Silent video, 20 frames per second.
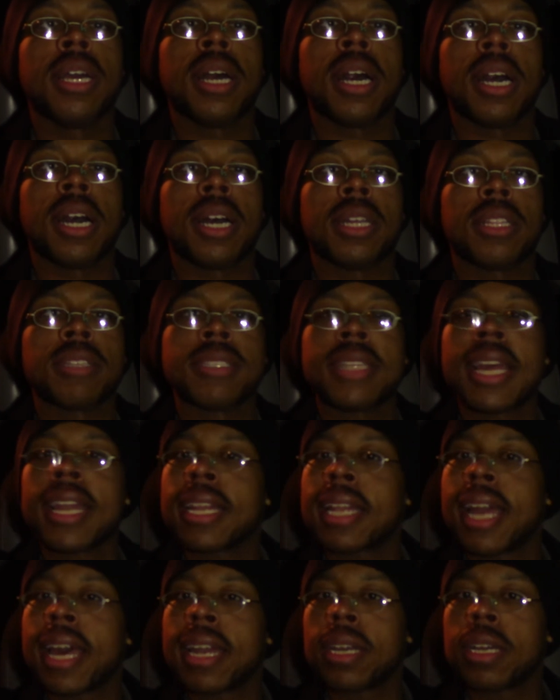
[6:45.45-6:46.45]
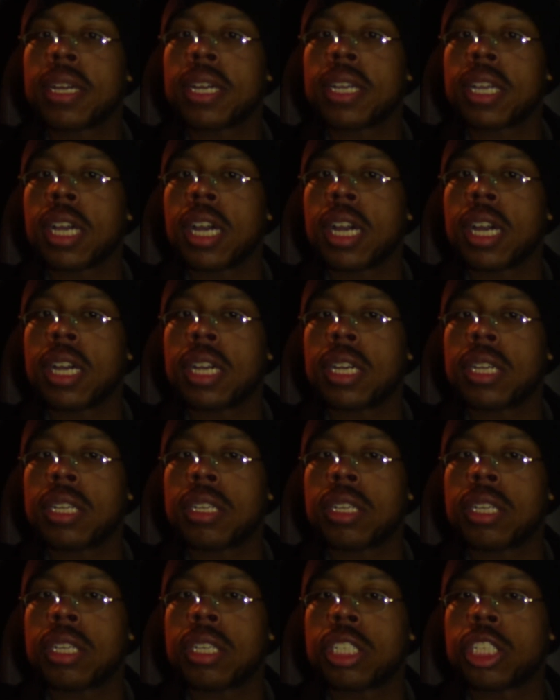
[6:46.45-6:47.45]
Uh, there's not a lot of uh,
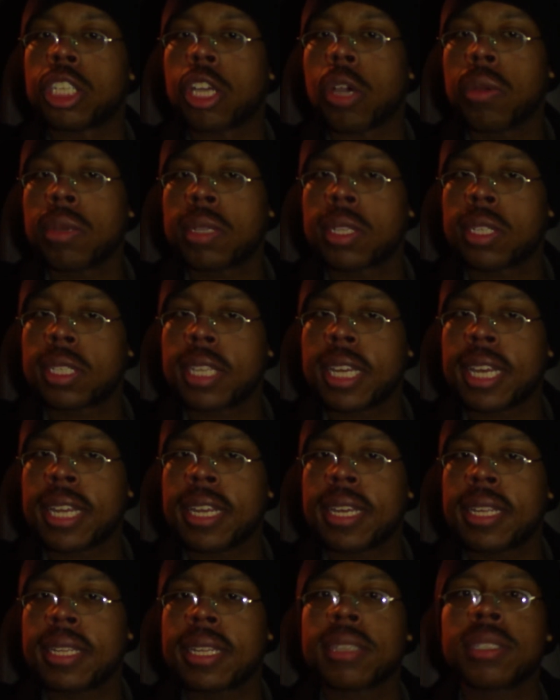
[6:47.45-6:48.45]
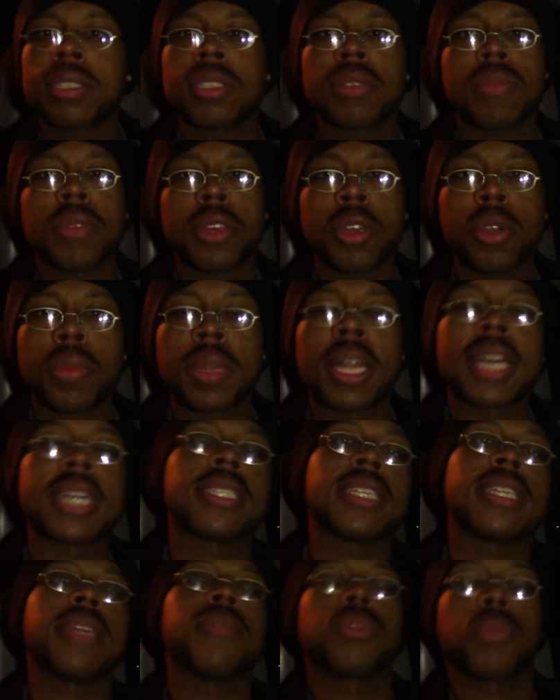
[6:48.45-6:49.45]
jokes in it. There's some humor. Like I
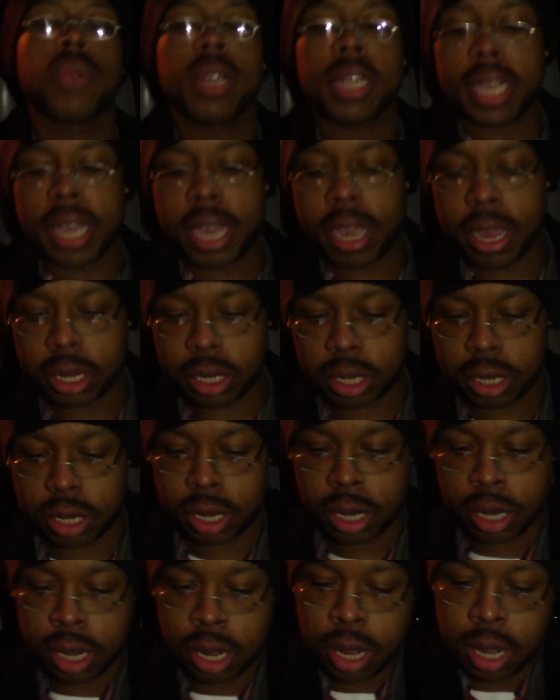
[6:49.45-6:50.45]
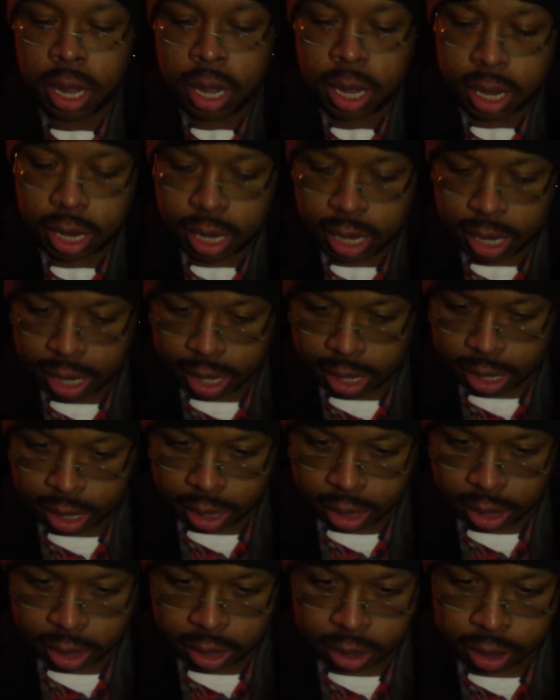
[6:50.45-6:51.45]
said, there was one character,
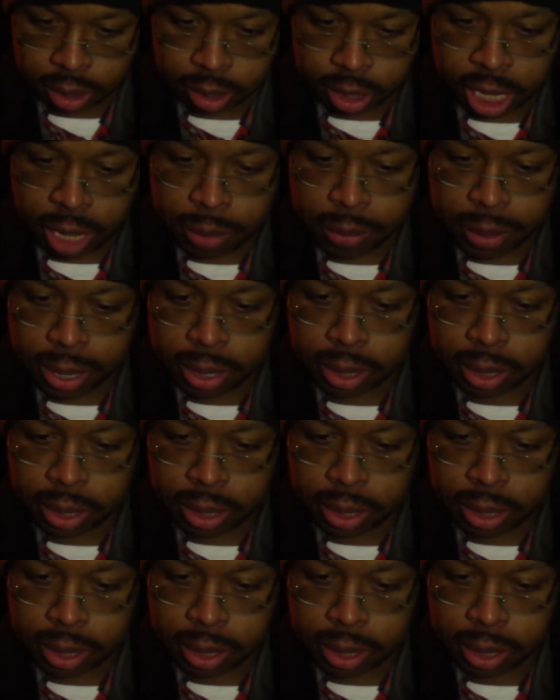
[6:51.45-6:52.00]
uh, Tibbet,